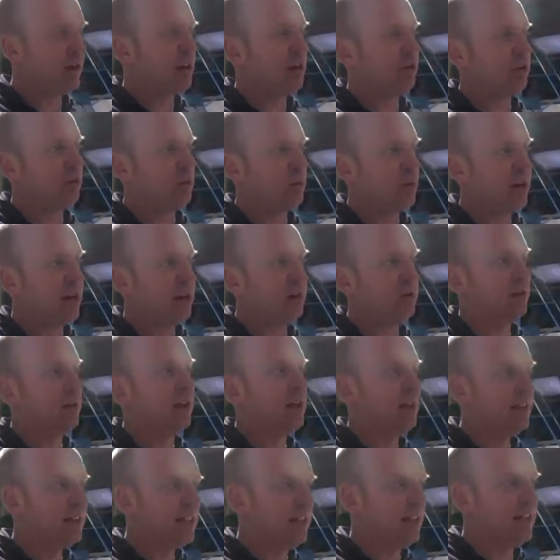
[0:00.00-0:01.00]
the way along the weld,
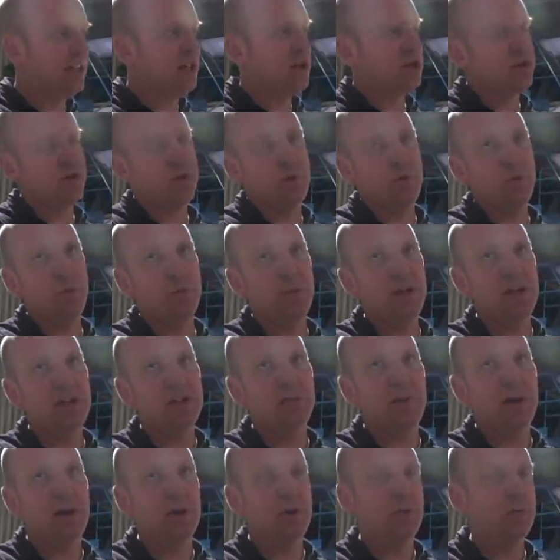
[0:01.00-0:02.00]
the easier it will be
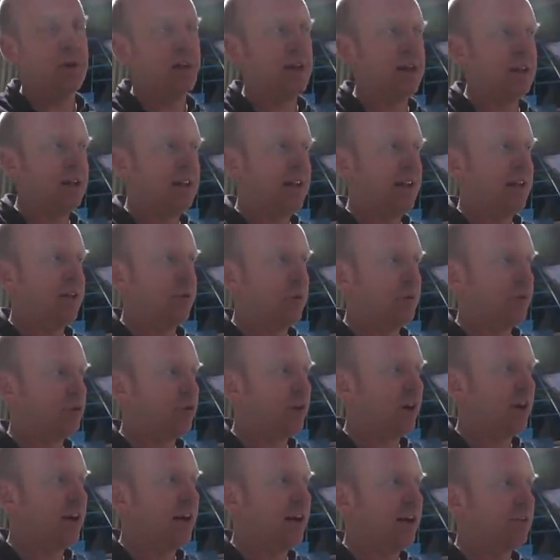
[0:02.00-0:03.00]
to panel beat and get all
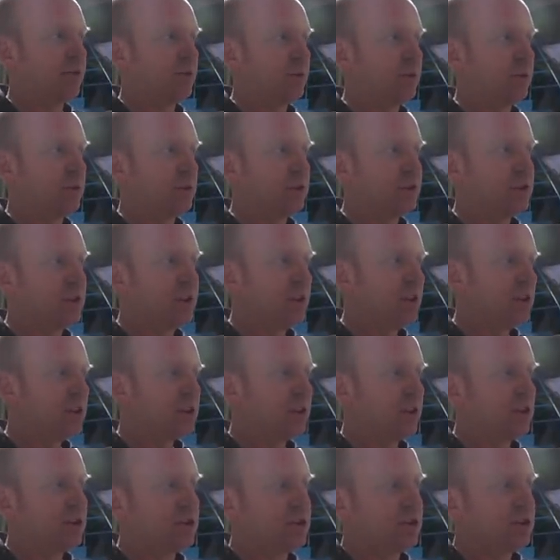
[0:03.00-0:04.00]
straight afterwards.
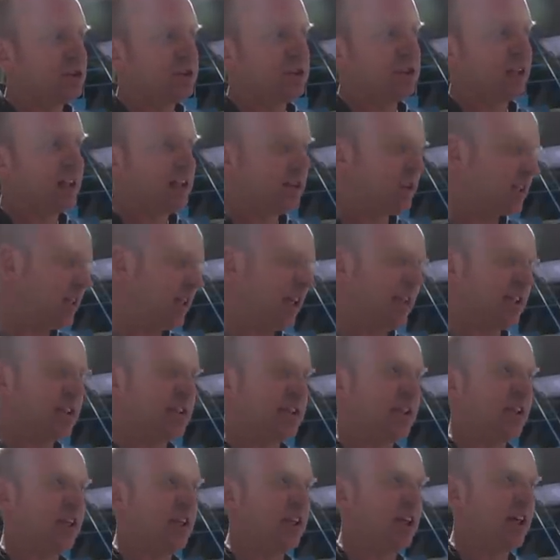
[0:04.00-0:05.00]
So it's just
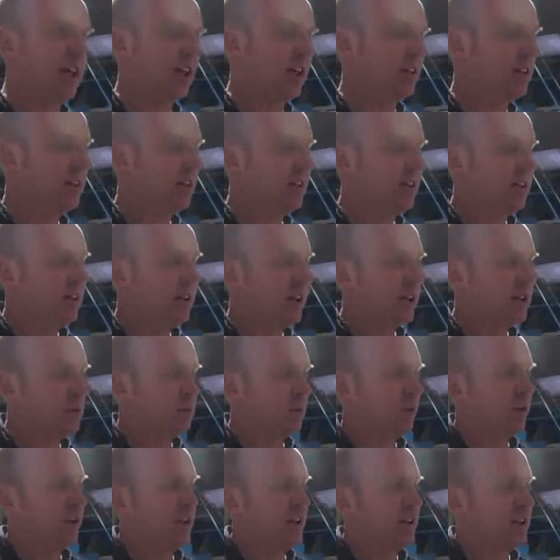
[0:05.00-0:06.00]
that's
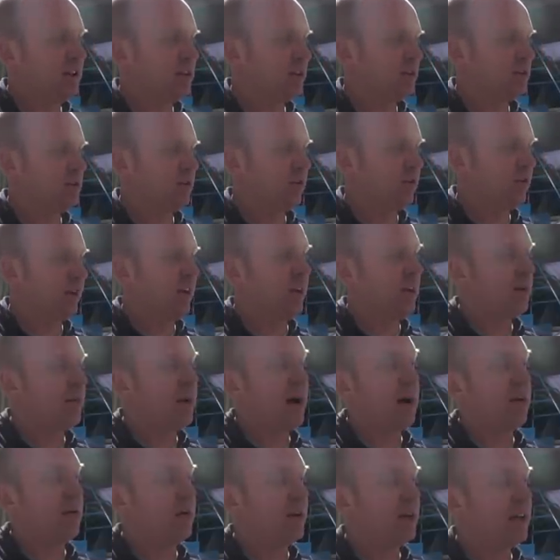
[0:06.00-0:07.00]
what you need to sort of think
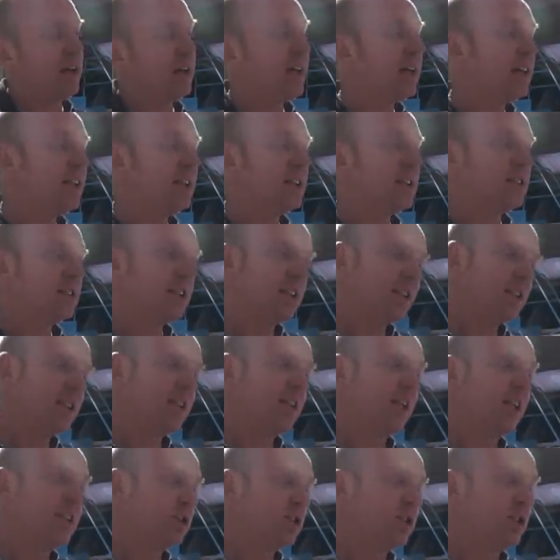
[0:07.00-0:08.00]
about, really. Is
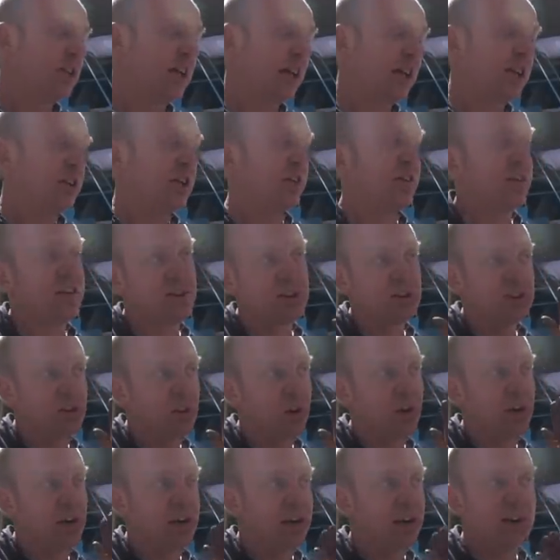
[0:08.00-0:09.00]
yes, you can do it. There's
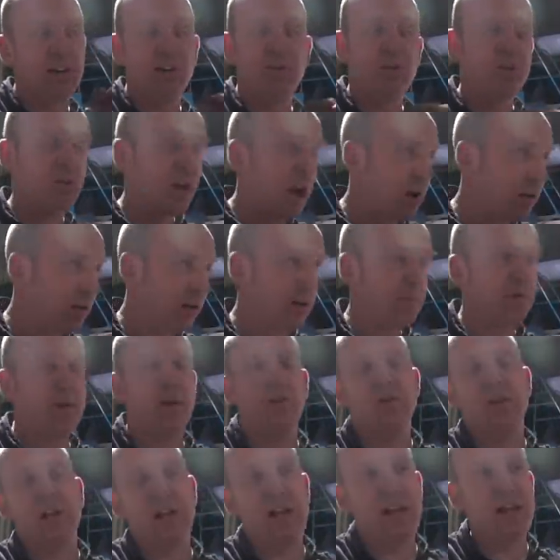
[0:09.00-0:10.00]
no limit
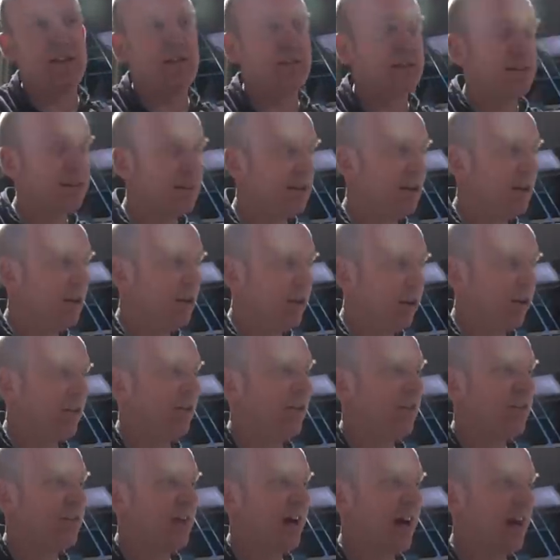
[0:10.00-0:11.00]
on the length,
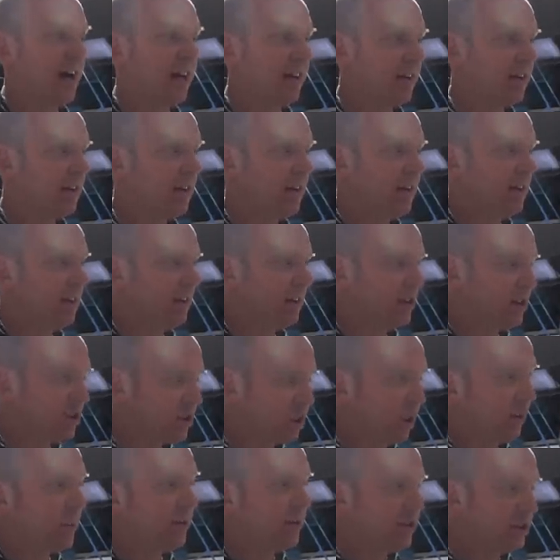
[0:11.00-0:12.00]
other than the
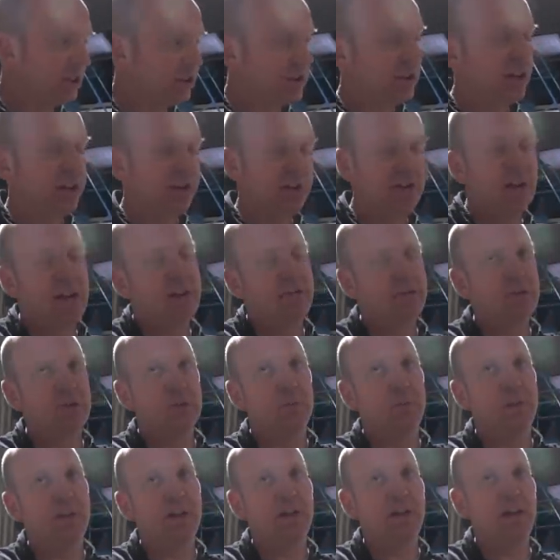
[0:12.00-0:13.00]
stoppages that you're
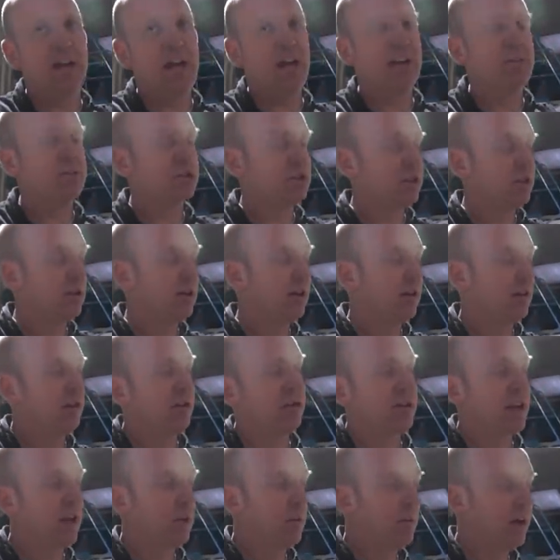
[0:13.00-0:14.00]
inevitably going to have as you go
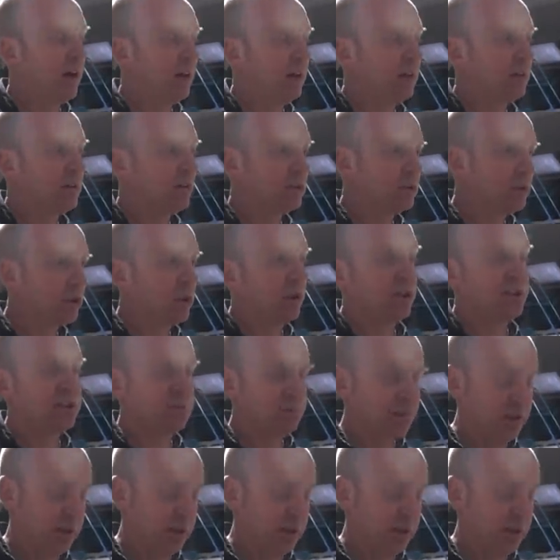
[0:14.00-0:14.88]
along that weld, and trying to